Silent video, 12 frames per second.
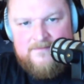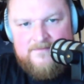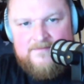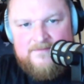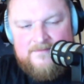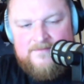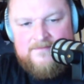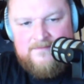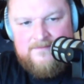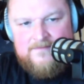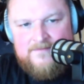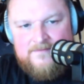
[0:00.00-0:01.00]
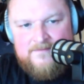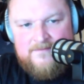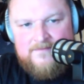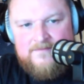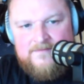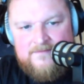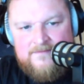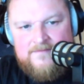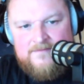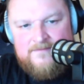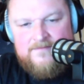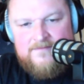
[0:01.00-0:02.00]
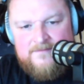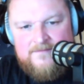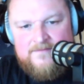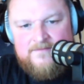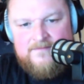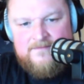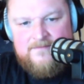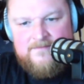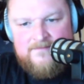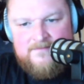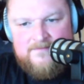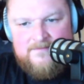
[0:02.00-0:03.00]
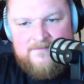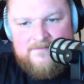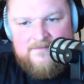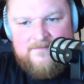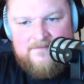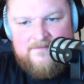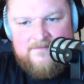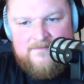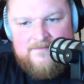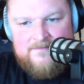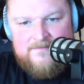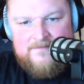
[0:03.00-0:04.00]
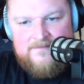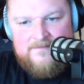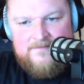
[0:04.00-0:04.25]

(silent)